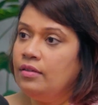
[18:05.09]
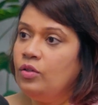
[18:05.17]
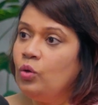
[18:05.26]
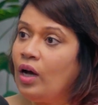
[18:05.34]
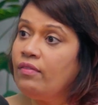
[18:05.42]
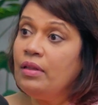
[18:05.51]

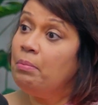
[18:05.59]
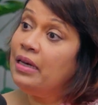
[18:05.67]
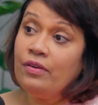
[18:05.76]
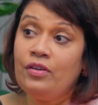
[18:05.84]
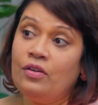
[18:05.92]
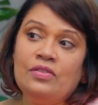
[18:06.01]
you have the
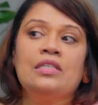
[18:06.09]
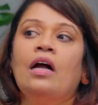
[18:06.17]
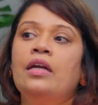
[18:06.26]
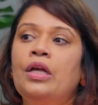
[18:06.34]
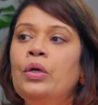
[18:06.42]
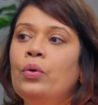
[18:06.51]
benefit of
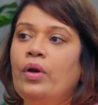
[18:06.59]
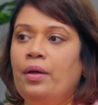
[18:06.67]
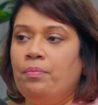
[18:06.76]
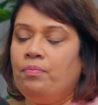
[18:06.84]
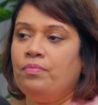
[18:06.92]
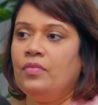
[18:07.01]
starting today,
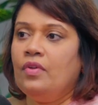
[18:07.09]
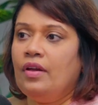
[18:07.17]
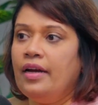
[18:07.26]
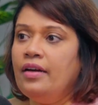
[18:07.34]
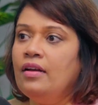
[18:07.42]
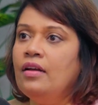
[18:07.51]

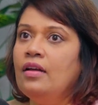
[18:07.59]
right?